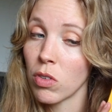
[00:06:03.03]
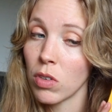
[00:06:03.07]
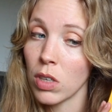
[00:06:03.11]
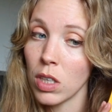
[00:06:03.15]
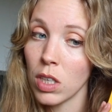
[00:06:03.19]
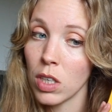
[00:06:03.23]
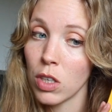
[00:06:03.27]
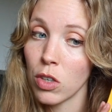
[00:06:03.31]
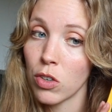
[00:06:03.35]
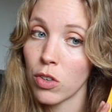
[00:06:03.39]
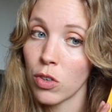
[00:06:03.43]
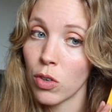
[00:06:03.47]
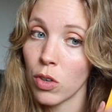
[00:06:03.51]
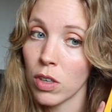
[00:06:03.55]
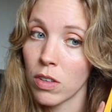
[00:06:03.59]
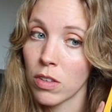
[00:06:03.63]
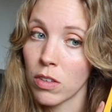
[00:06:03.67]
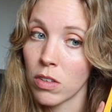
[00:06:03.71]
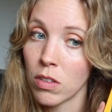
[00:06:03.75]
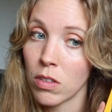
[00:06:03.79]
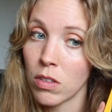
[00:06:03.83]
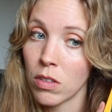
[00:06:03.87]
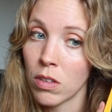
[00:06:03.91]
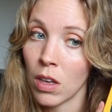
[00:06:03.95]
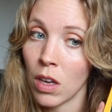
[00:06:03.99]
really good
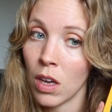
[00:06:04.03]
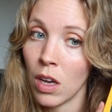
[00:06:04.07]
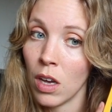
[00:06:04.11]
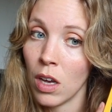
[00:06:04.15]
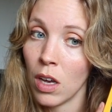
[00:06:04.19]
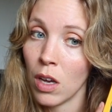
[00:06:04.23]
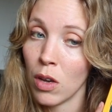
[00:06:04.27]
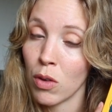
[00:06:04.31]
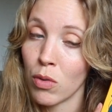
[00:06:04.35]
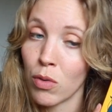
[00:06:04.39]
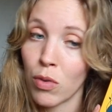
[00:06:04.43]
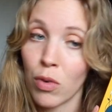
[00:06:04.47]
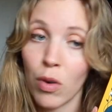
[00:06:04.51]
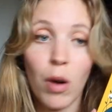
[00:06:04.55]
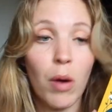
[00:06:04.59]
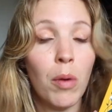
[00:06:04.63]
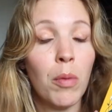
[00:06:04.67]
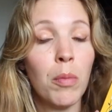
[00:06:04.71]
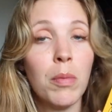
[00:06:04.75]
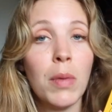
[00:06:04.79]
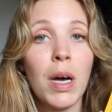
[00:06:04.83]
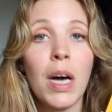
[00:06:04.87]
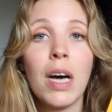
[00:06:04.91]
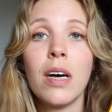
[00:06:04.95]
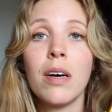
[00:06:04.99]
choice
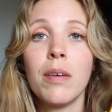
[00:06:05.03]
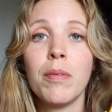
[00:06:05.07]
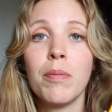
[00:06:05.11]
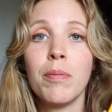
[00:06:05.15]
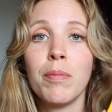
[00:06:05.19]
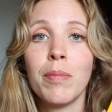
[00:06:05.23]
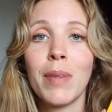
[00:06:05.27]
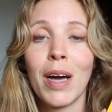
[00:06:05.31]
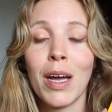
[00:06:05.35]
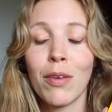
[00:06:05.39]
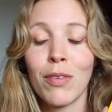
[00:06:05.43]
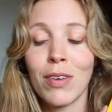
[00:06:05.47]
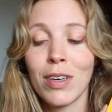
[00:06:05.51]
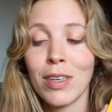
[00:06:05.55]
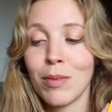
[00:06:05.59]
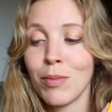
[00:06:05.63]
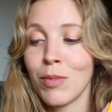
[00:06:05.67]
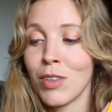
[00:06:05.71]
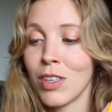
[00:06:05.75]
from my random